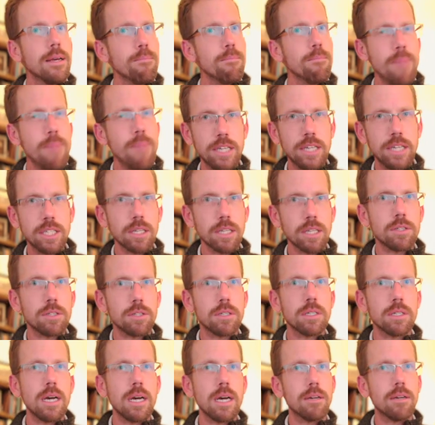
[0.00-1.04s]
matching a
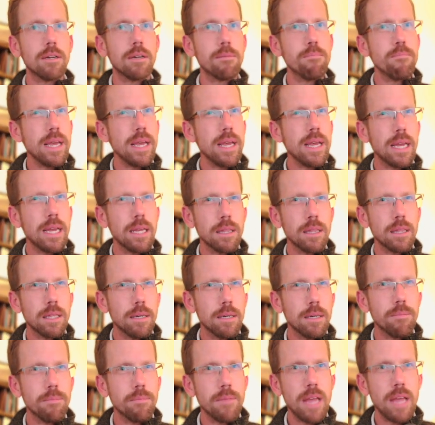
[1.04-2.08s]
certain color, making
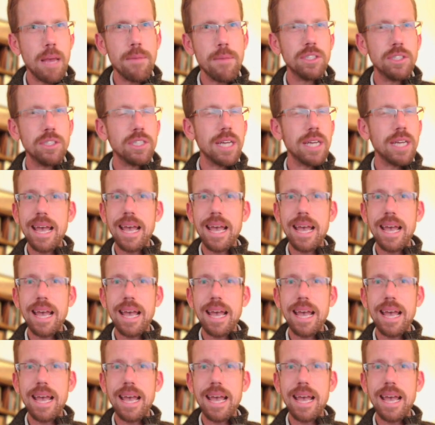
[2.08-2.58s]
the image,